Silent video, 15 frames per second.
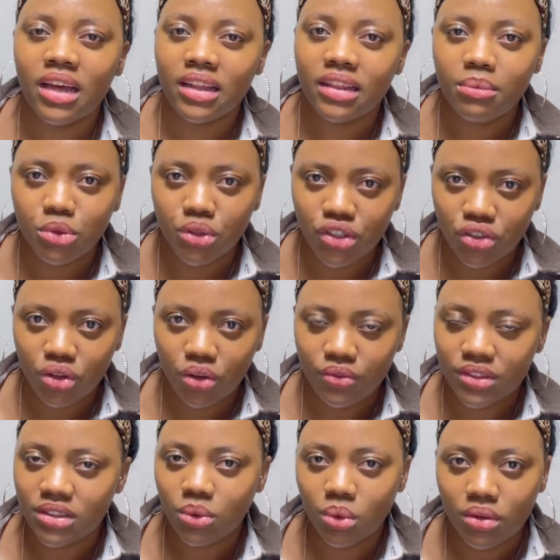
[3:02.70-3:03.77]
the immigration
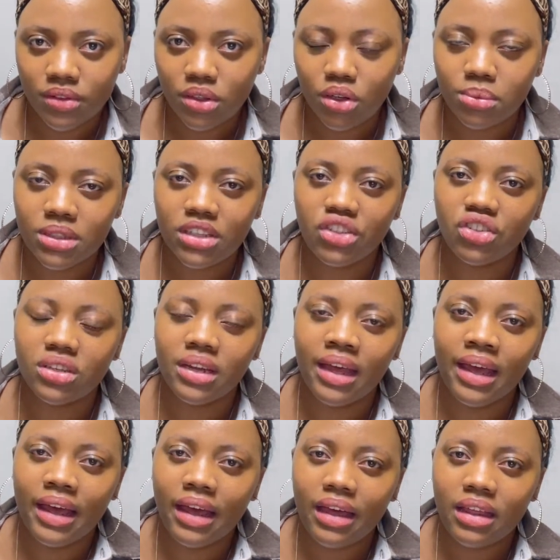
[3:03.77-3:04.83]
officer all of the documentation,
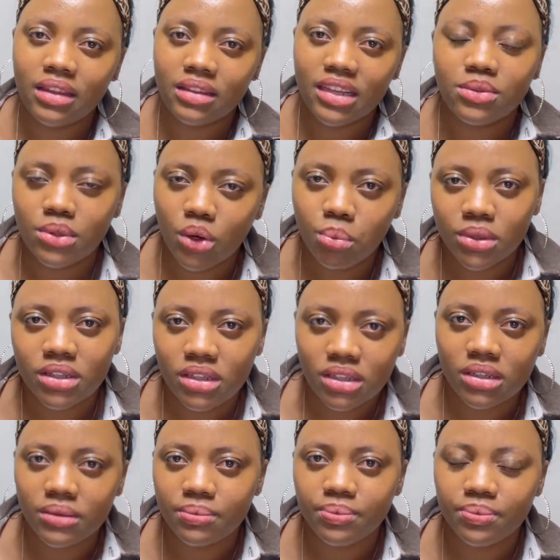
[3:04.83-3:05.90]
and that's when he opened
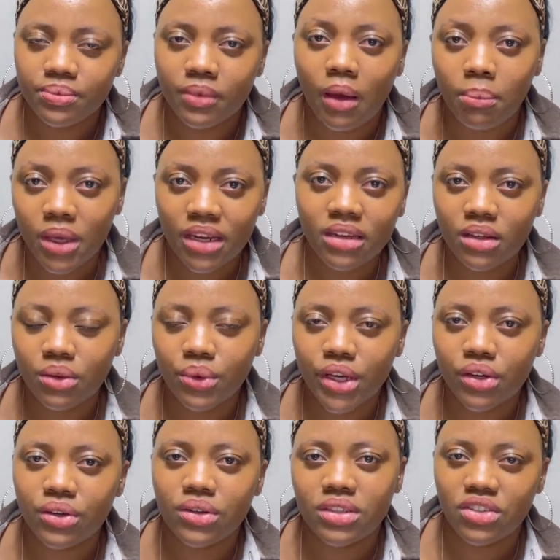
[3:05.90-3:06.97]
the medical
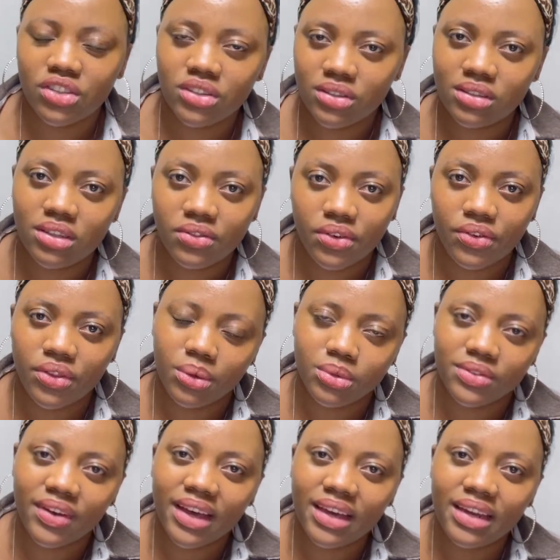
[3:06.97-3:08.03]
record and checked to see if everything was
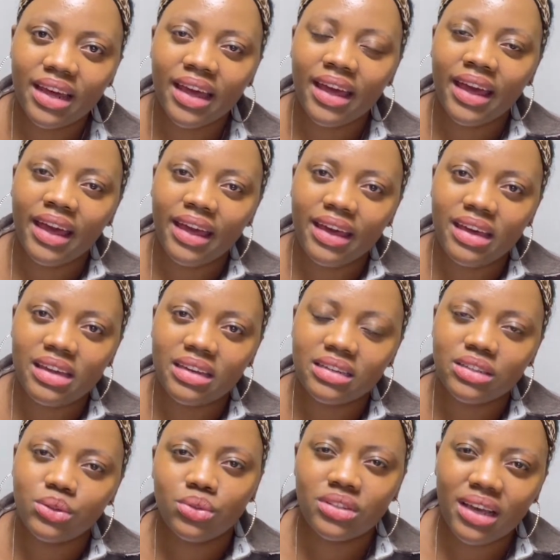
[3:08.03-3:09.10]
fine, and
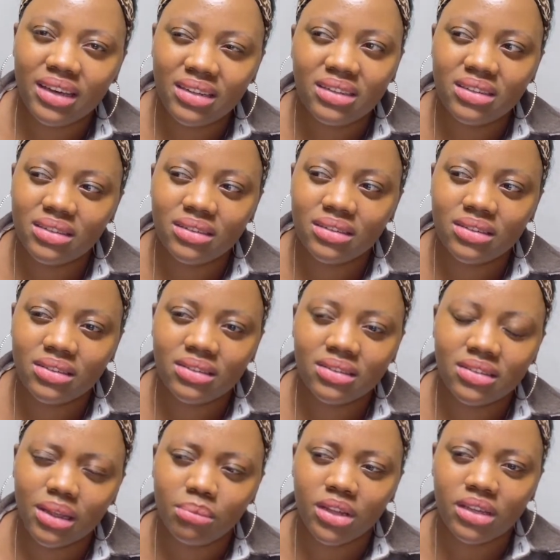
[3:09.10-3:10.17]
you sign
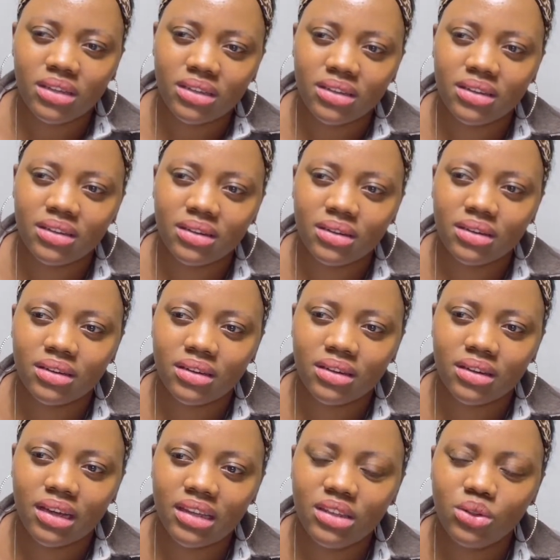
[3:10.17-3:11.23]
something.
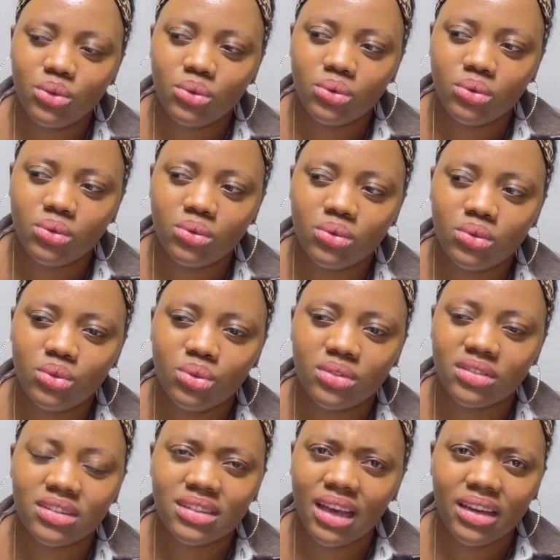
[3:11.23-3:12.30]
I think you
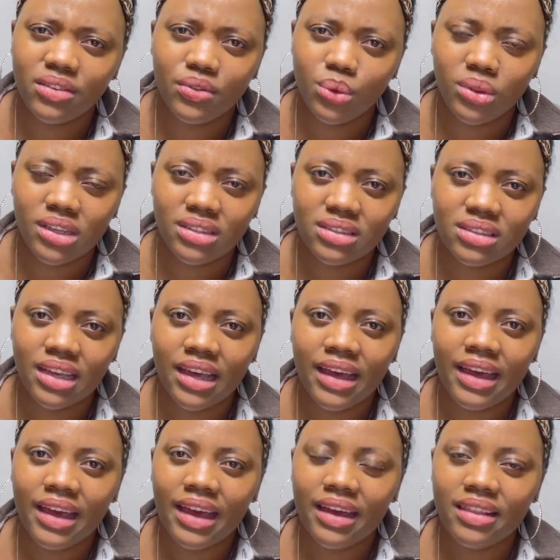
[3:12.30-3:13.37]
sign a few things,
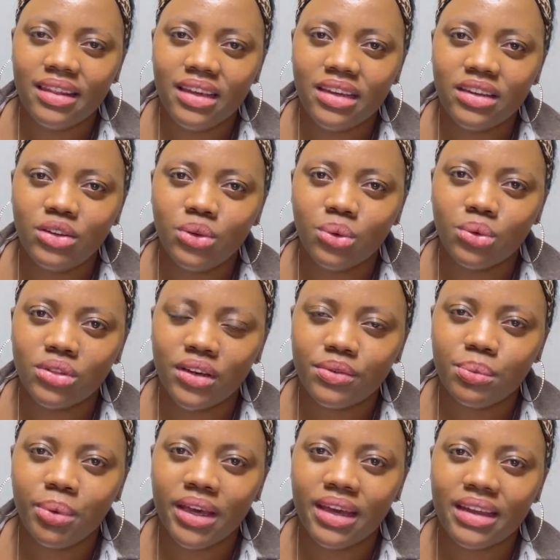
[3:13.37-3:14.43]
and then you also have to
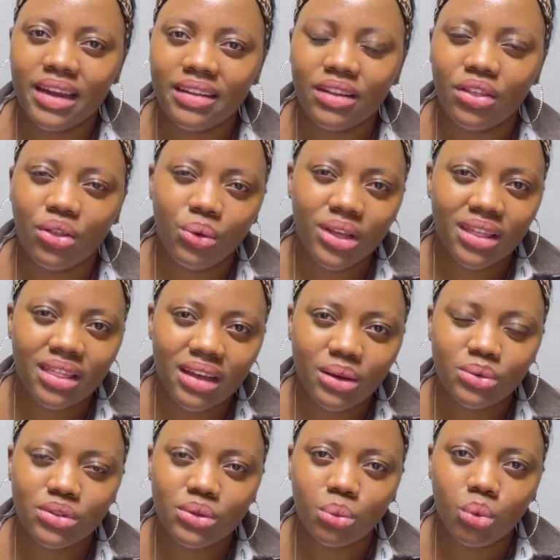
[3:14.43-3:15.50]
pay another
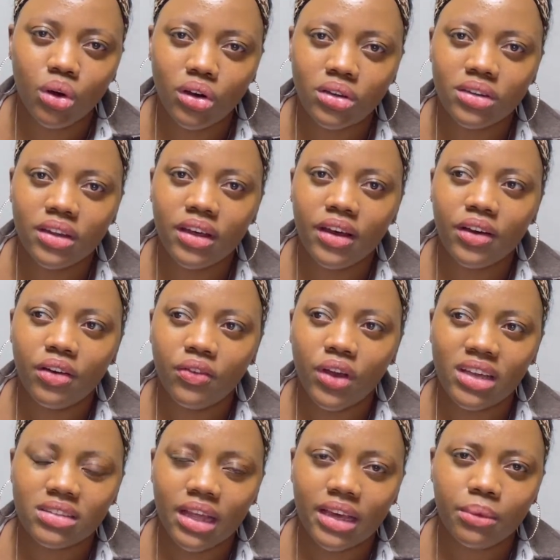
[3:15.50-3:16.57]
3,000 won
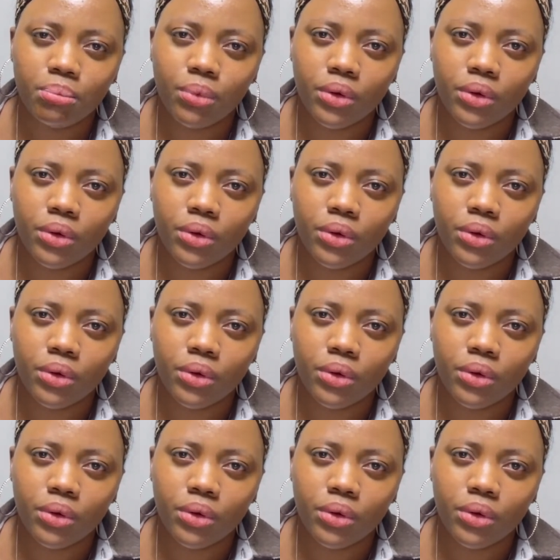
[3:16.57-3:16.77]
as like a